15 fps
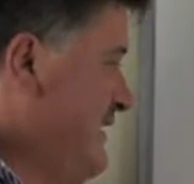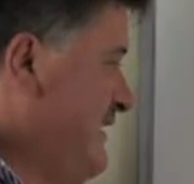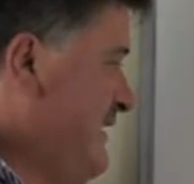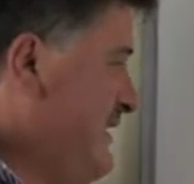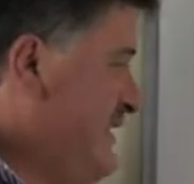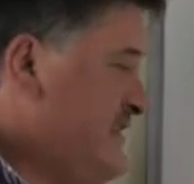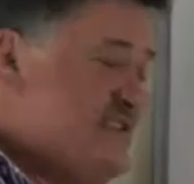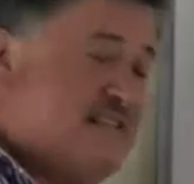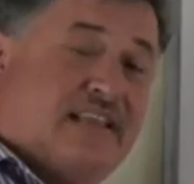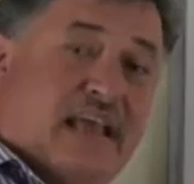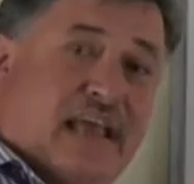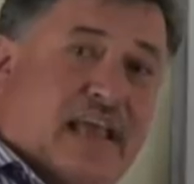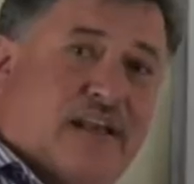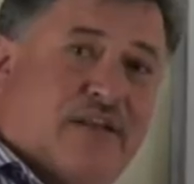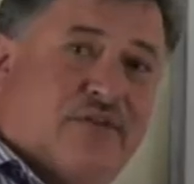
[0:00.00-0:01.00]
Is the
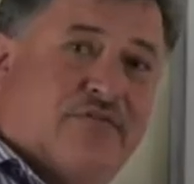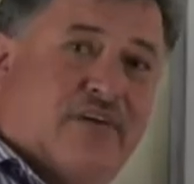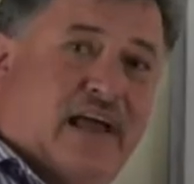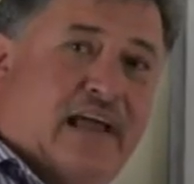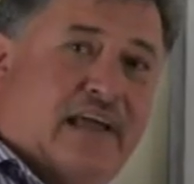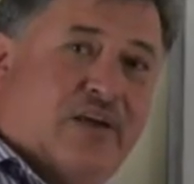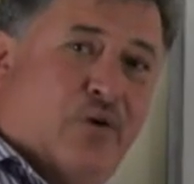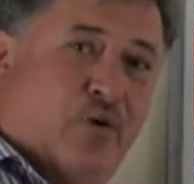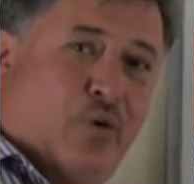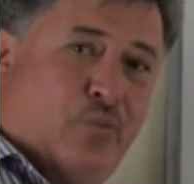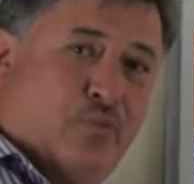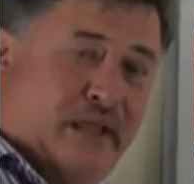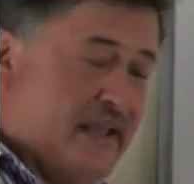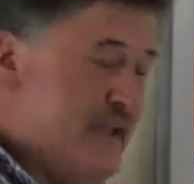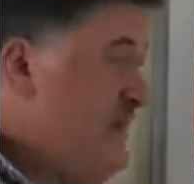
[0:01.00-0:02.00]
n of A or
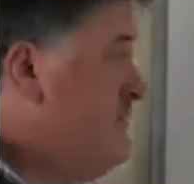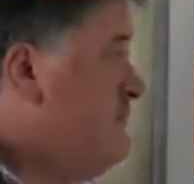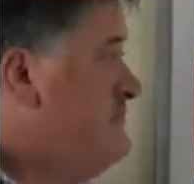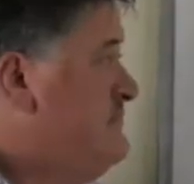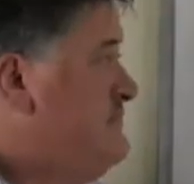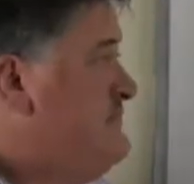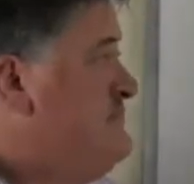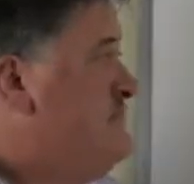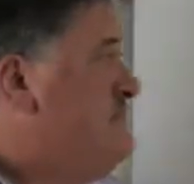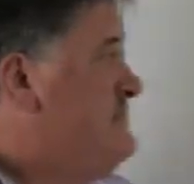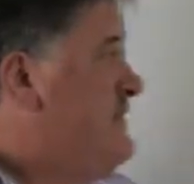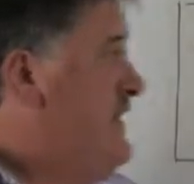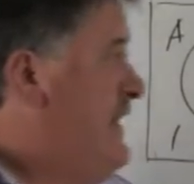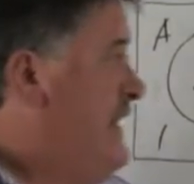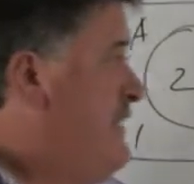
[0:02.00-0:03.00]
B,
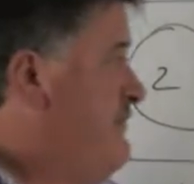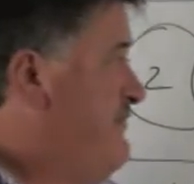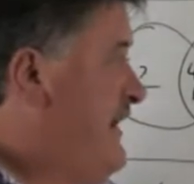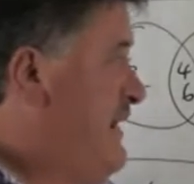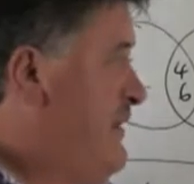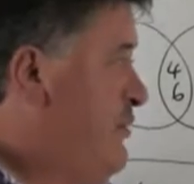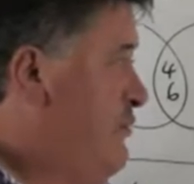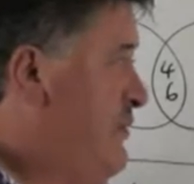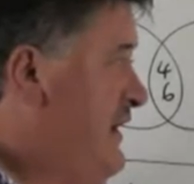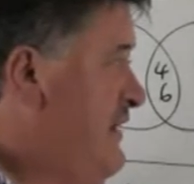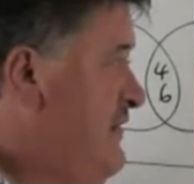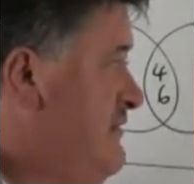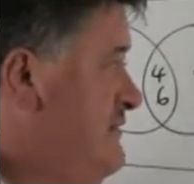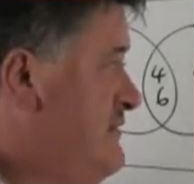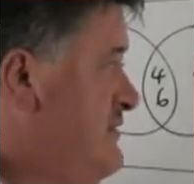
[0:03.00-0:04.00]
the n of A or
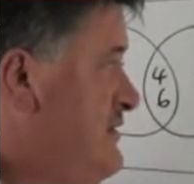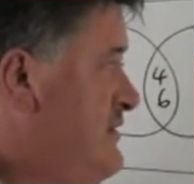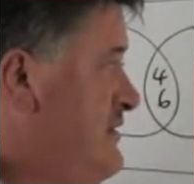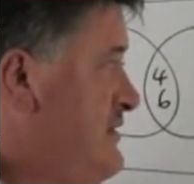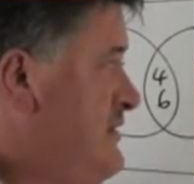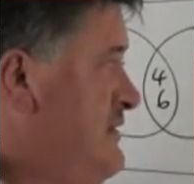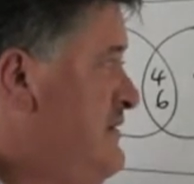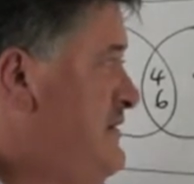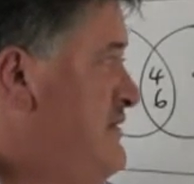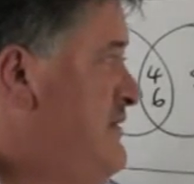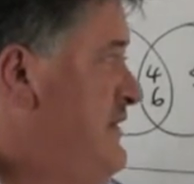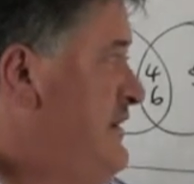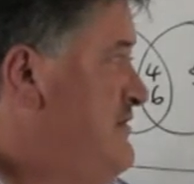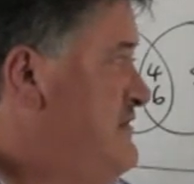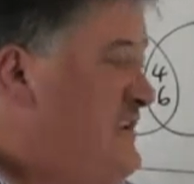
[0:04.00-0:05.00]
B,
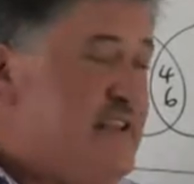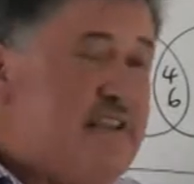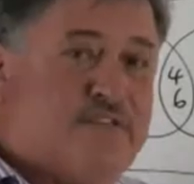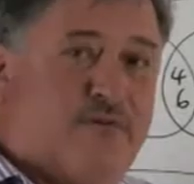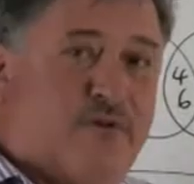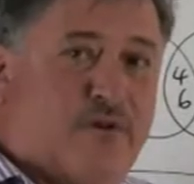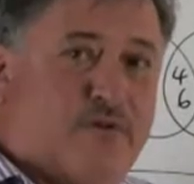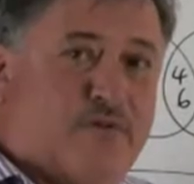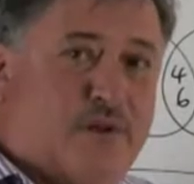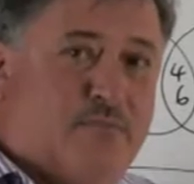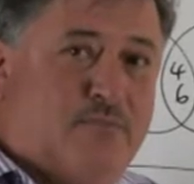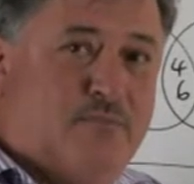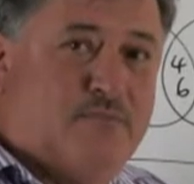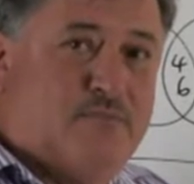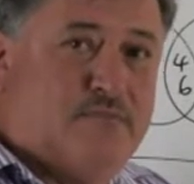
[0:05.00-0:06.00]
you see there's 4 of
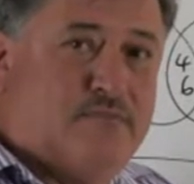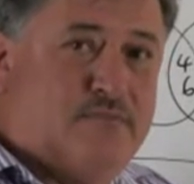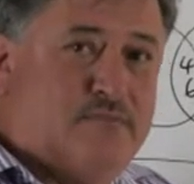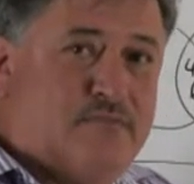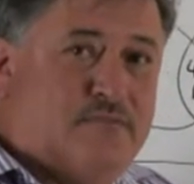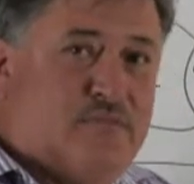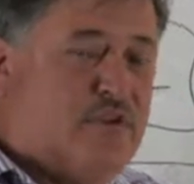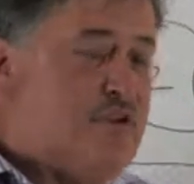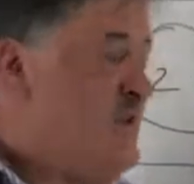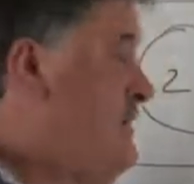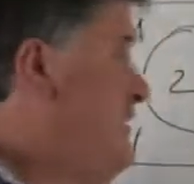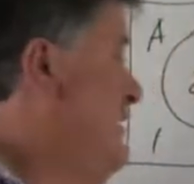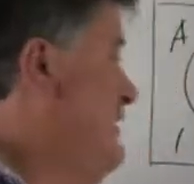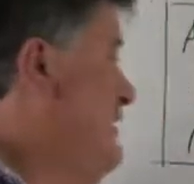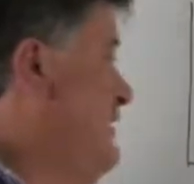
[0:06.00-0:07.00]
them,
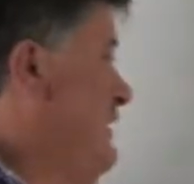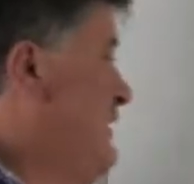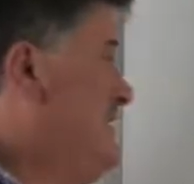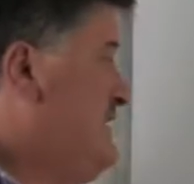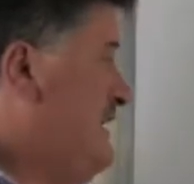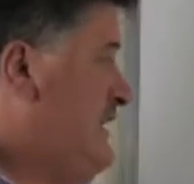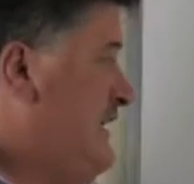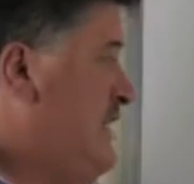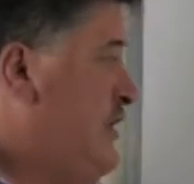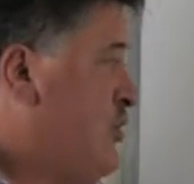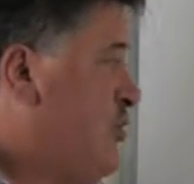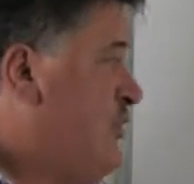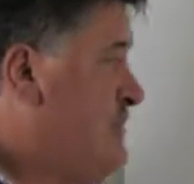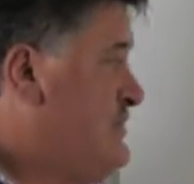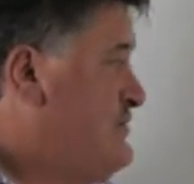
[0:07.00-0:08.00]
is it
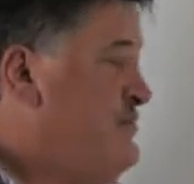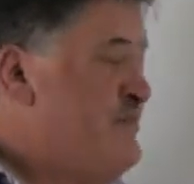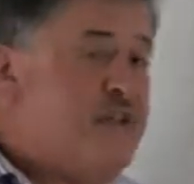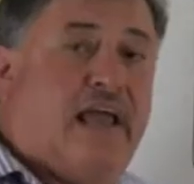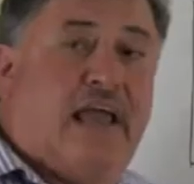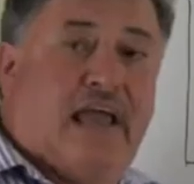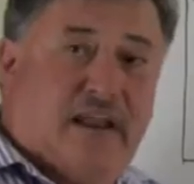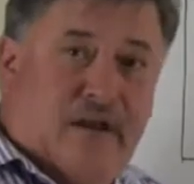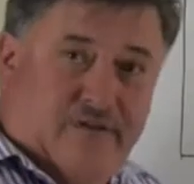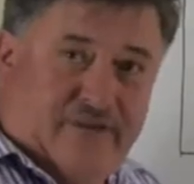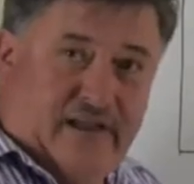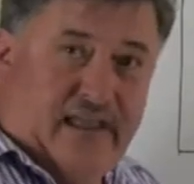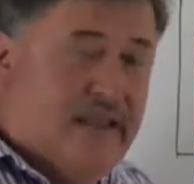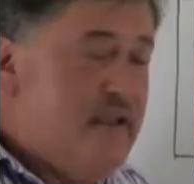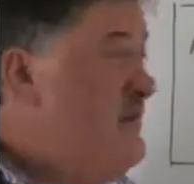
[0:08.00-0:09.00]
equal to the n of
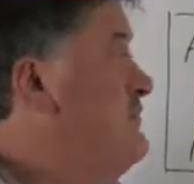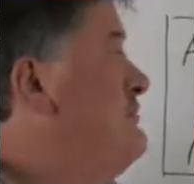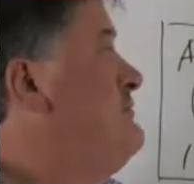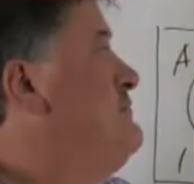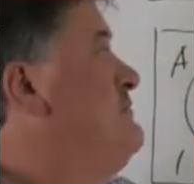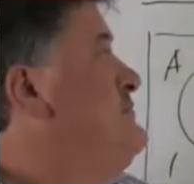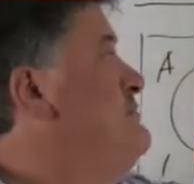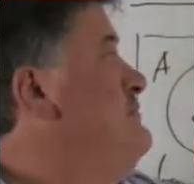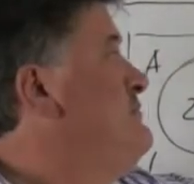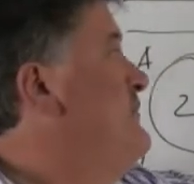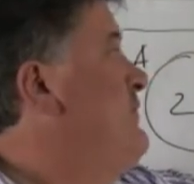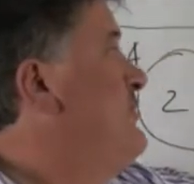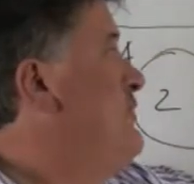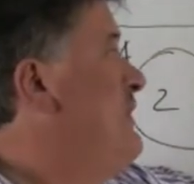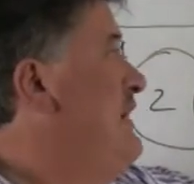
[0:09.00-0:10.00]
A,
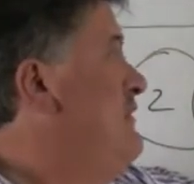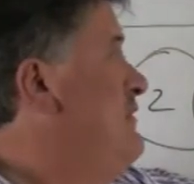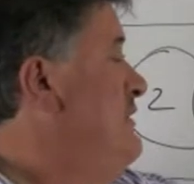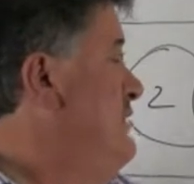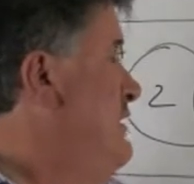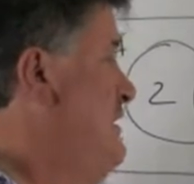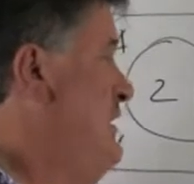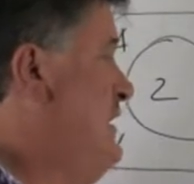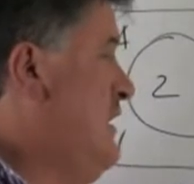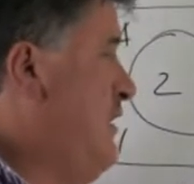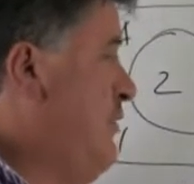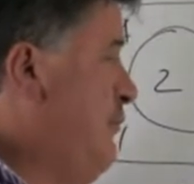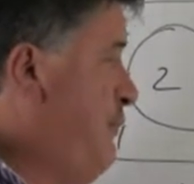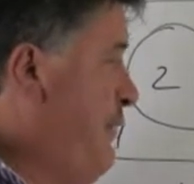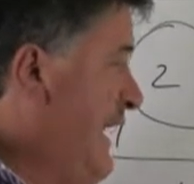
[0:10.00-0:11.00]
3,
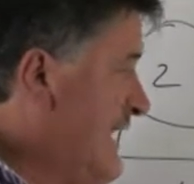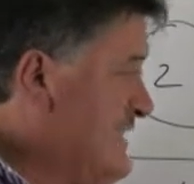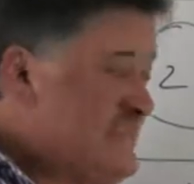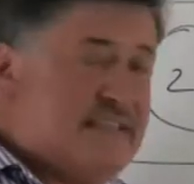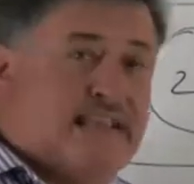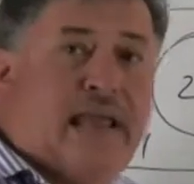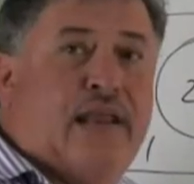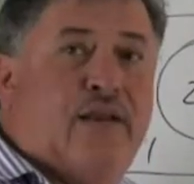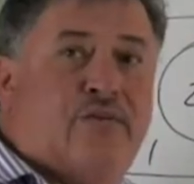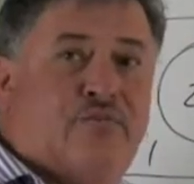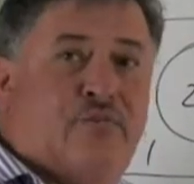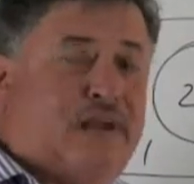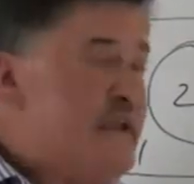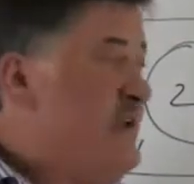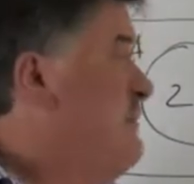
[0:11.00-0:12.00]
plus the n
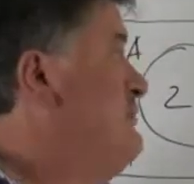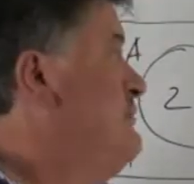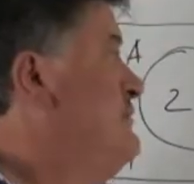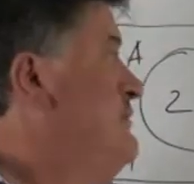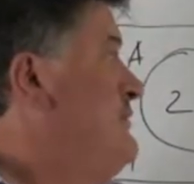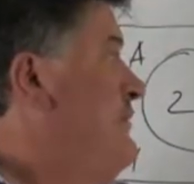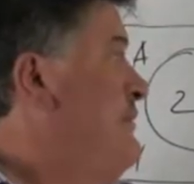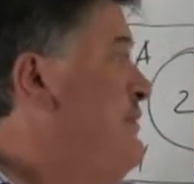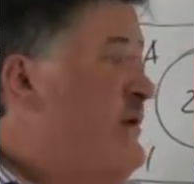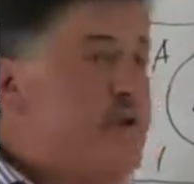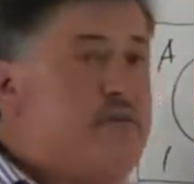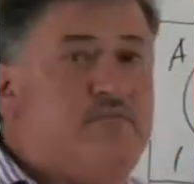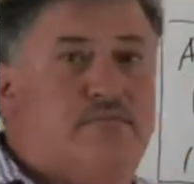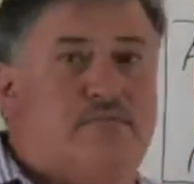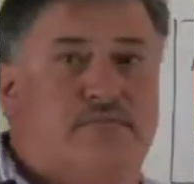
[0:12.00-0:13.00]
of B,
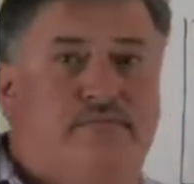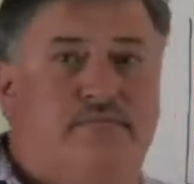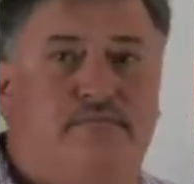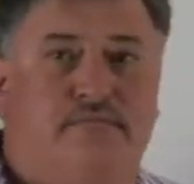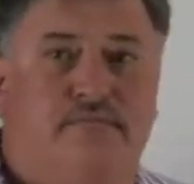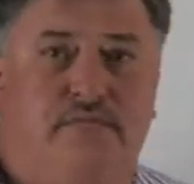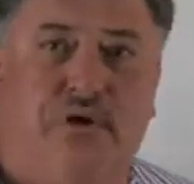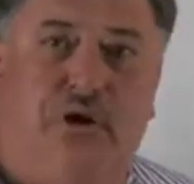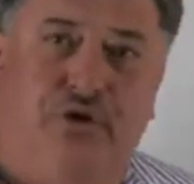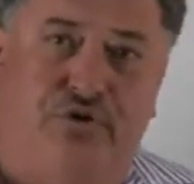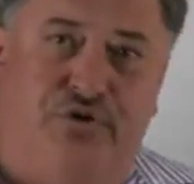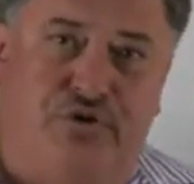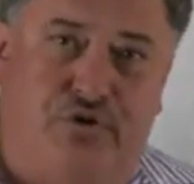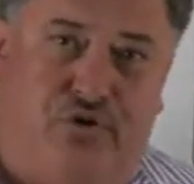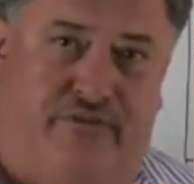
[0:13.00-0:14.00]
3?
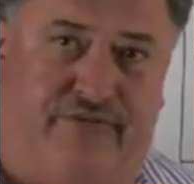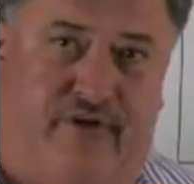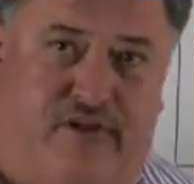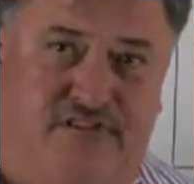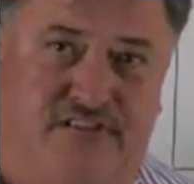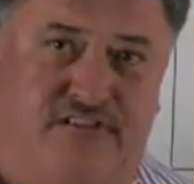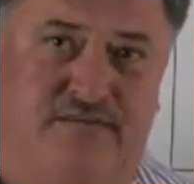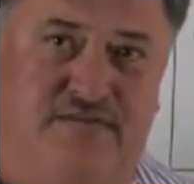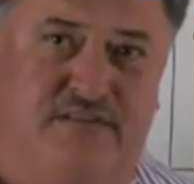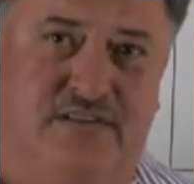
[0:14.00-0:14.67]
True or false?